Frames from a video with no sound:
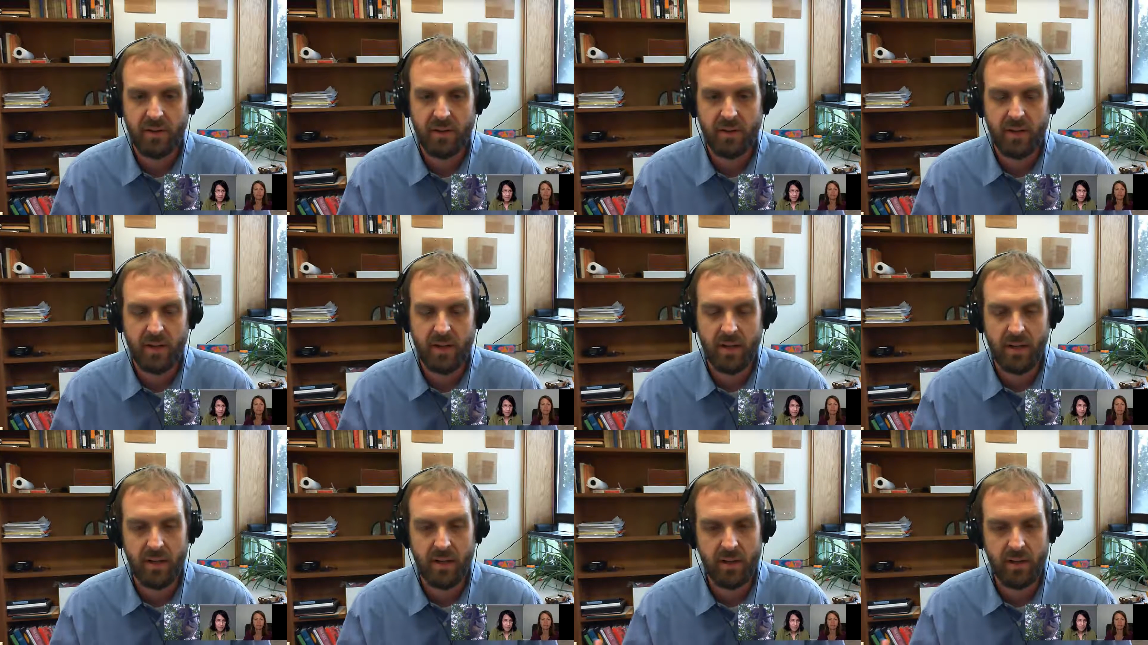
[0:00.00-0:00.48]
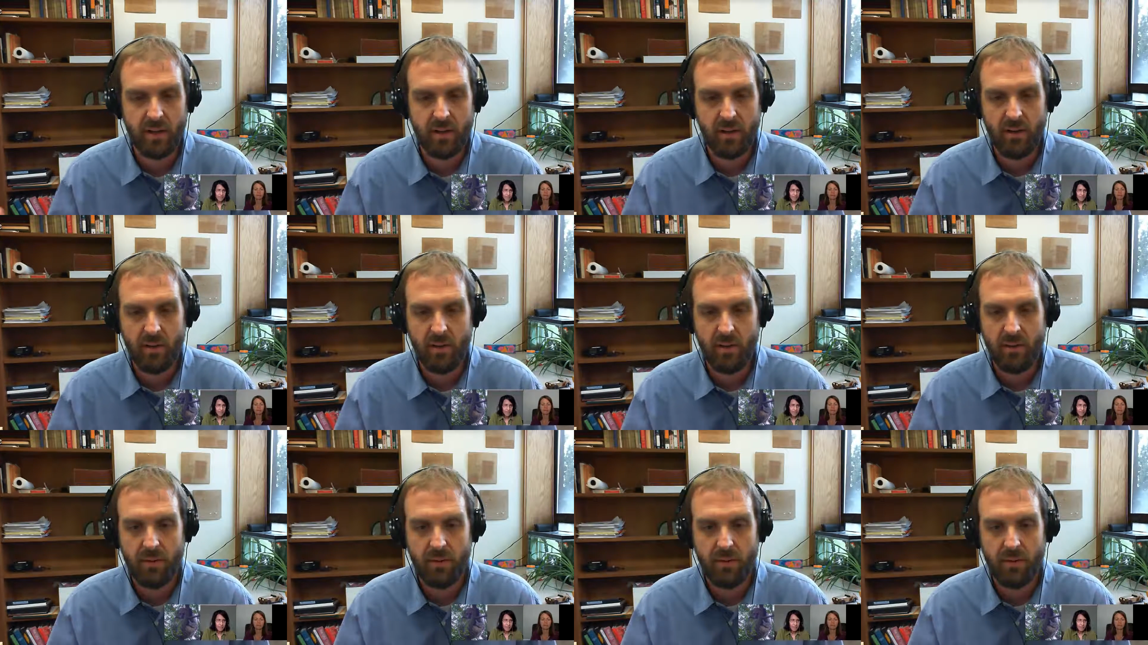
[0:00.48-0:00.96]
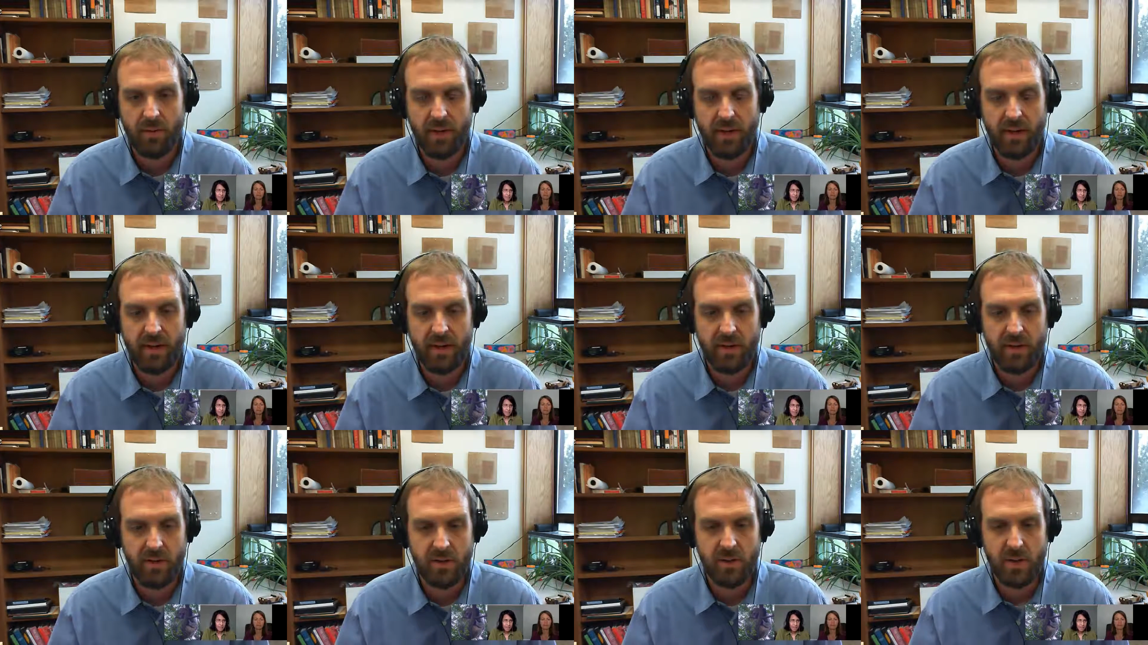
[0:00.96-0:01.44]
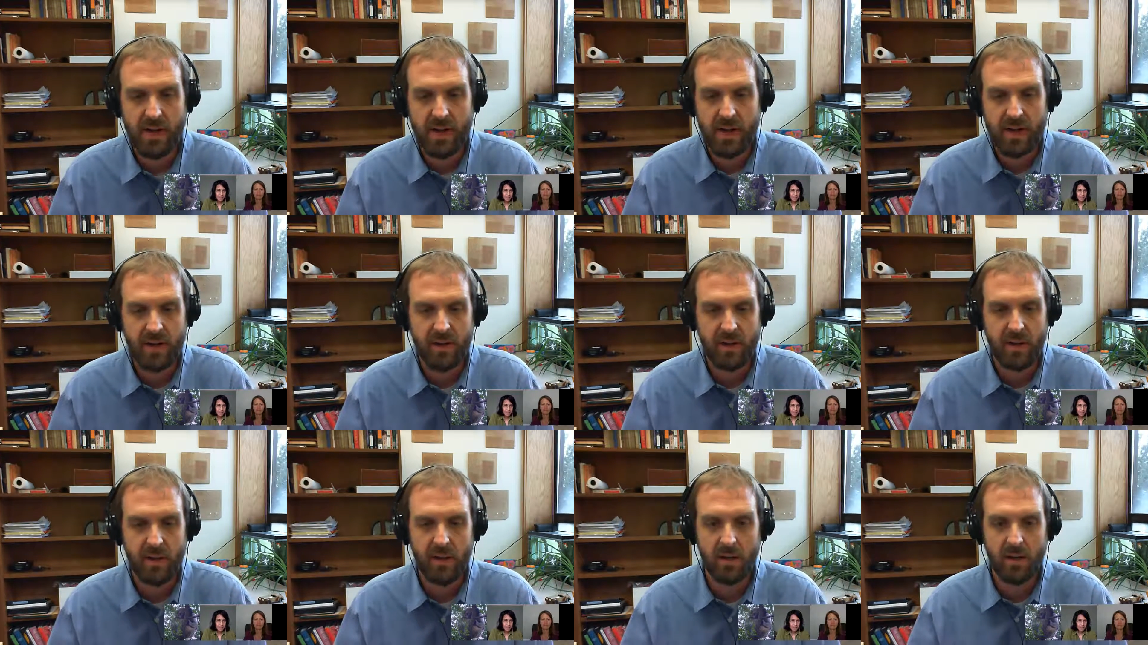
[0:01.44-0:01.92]
And then in the northern end, you
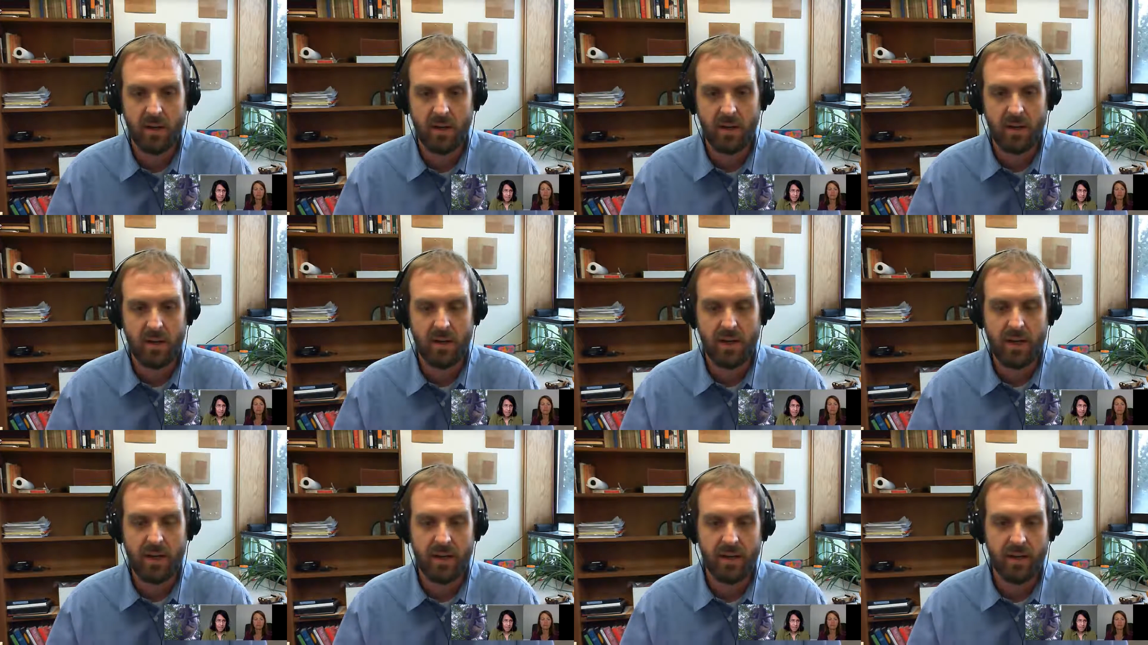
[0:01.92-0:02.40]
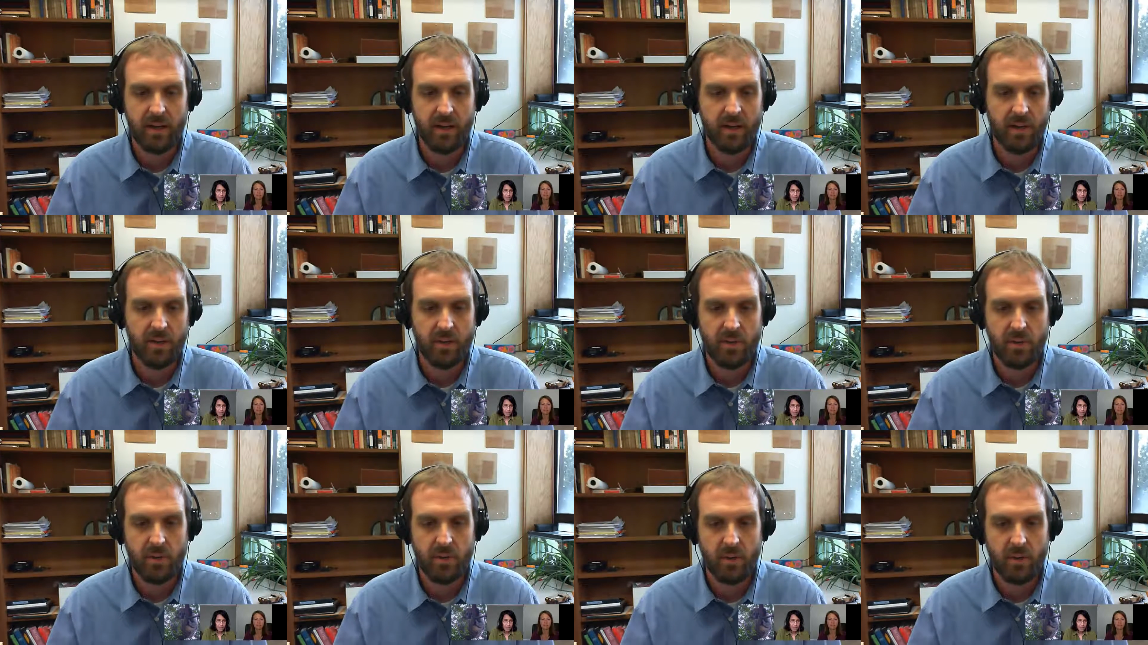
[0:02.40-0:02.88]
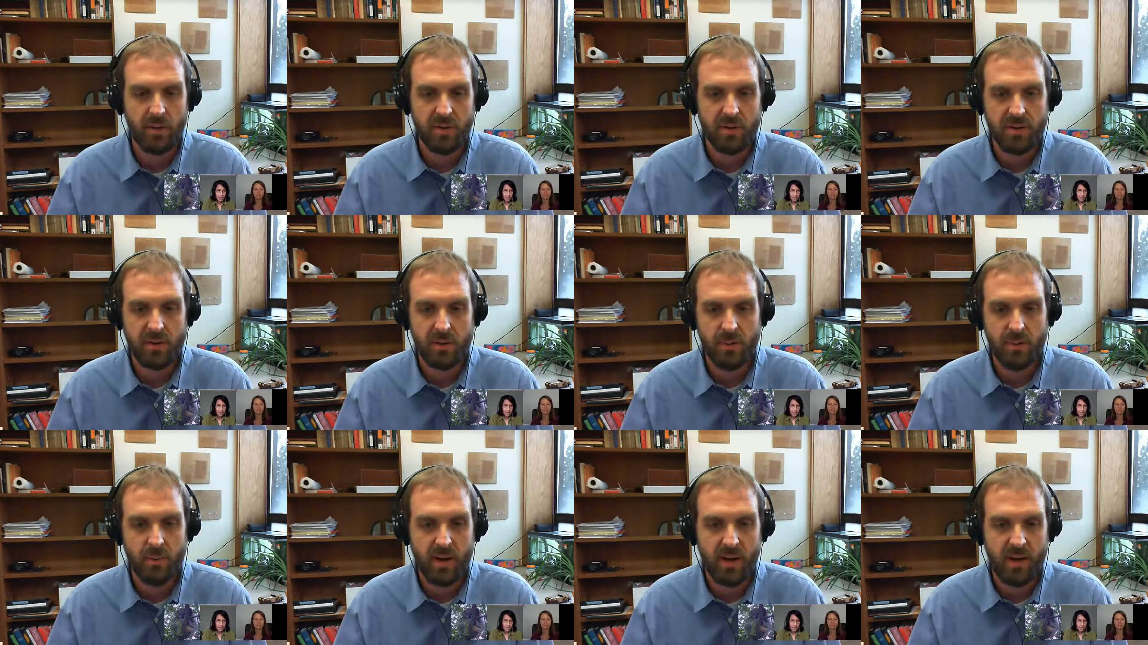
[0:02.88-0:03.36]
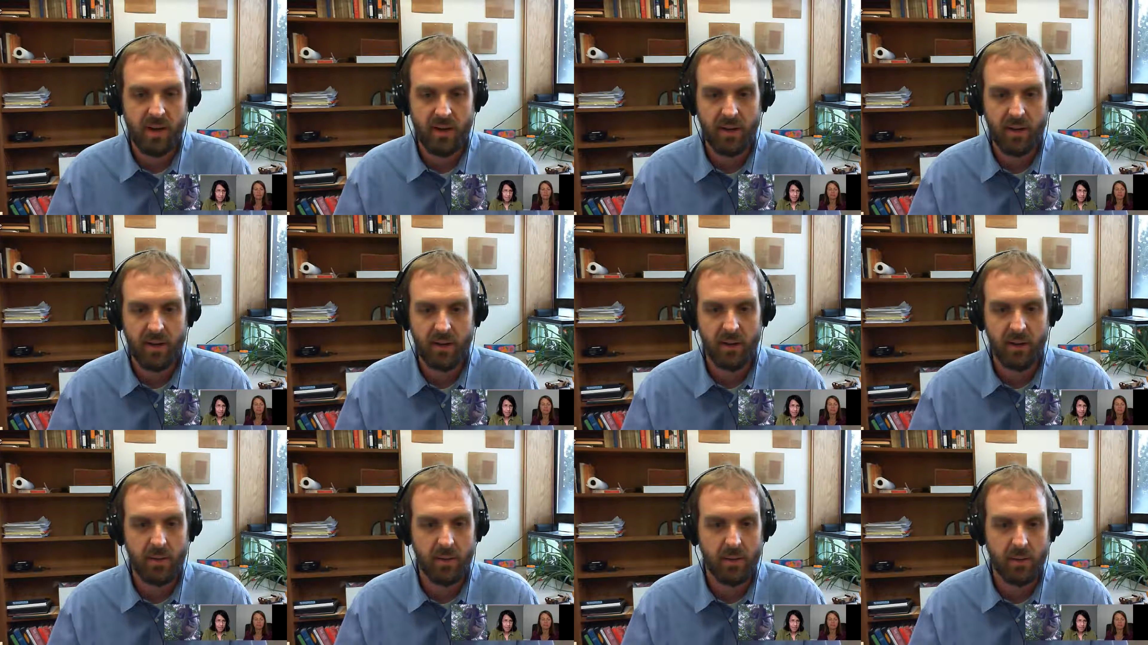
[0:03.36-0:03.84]
had kind of short,
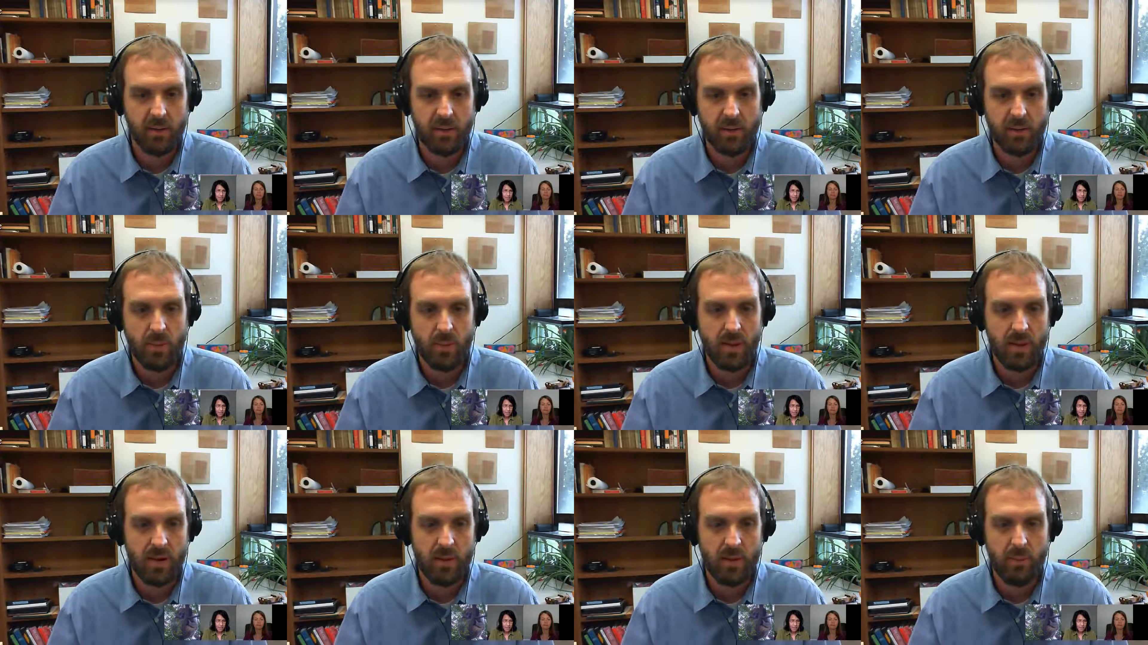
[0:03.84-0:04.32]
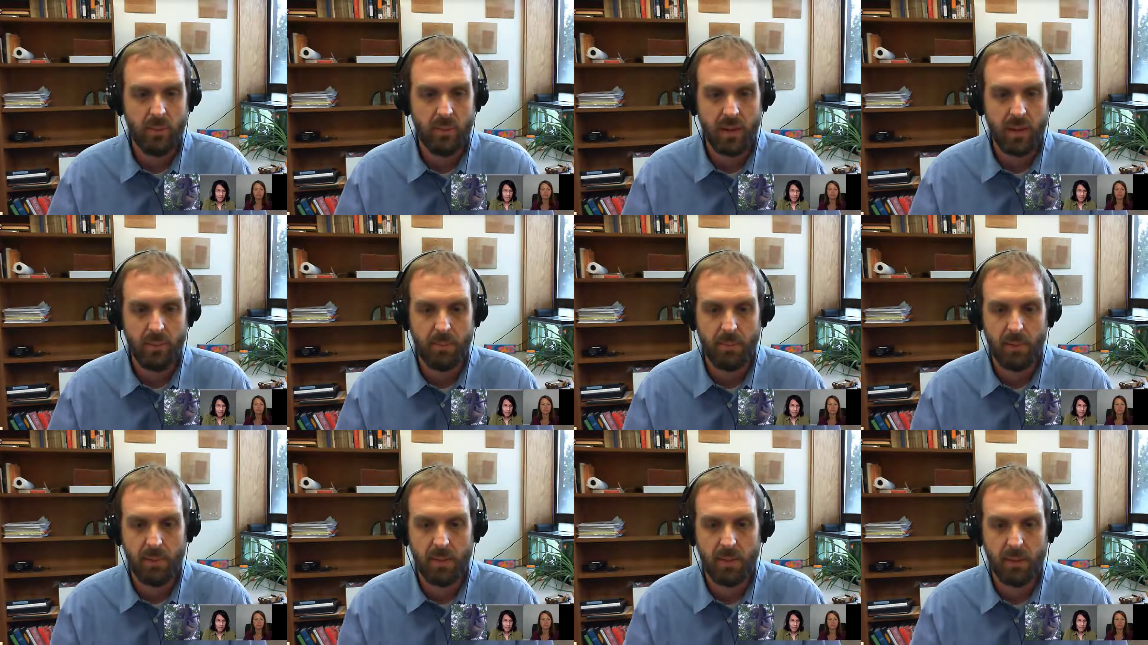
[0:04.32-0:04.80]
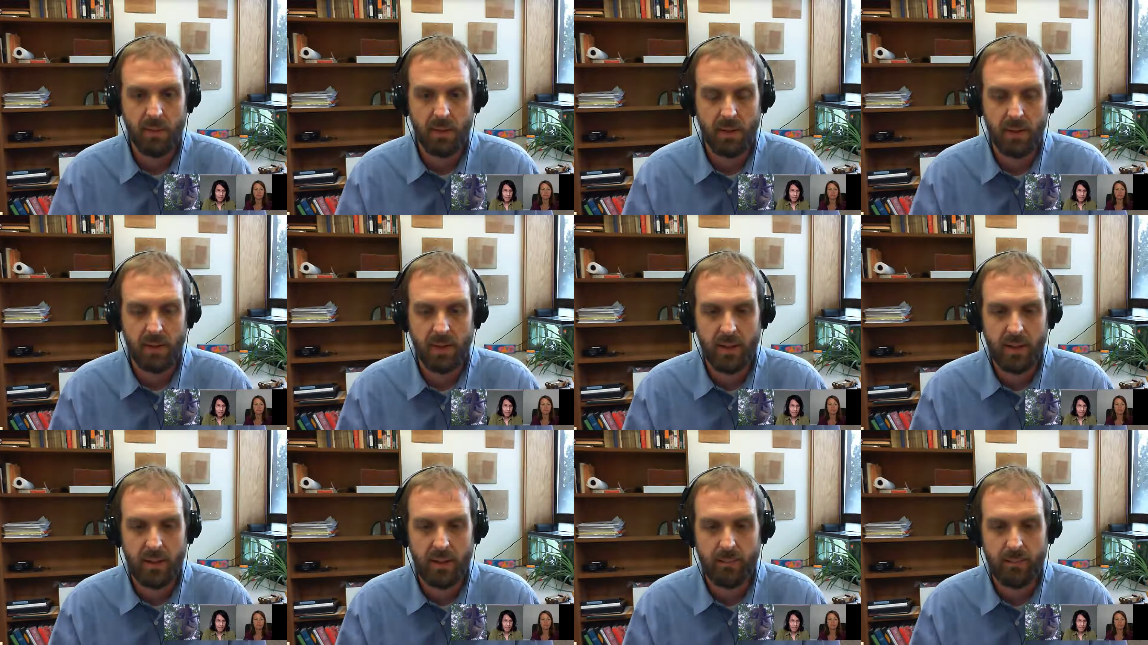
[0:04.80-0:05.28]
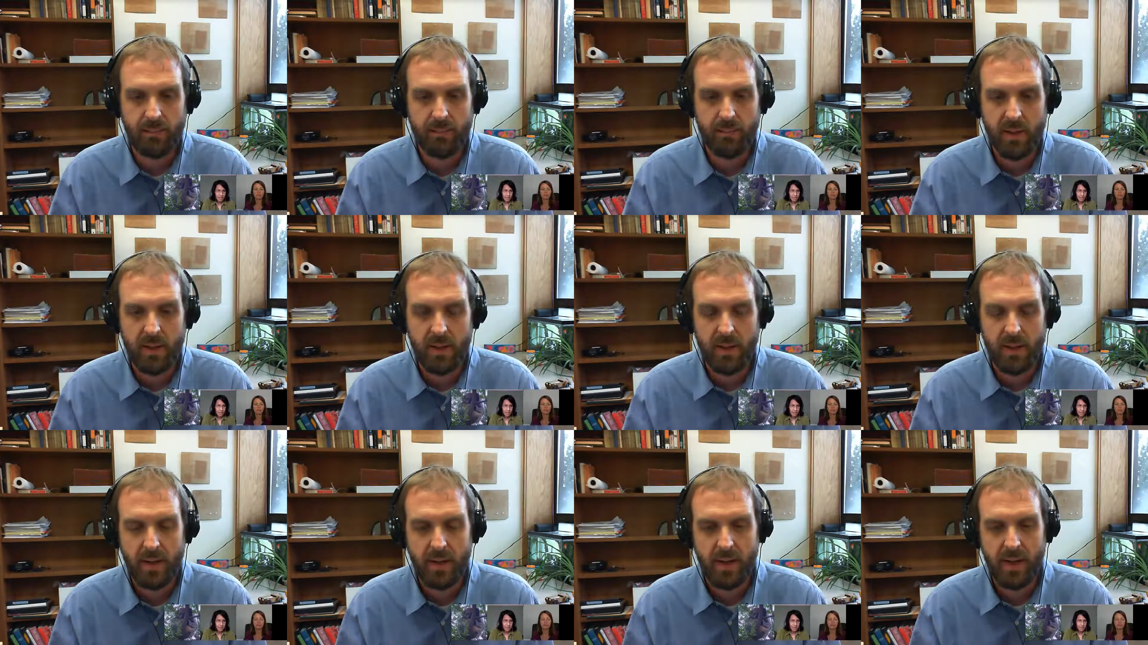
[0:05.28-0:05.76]
squatty people.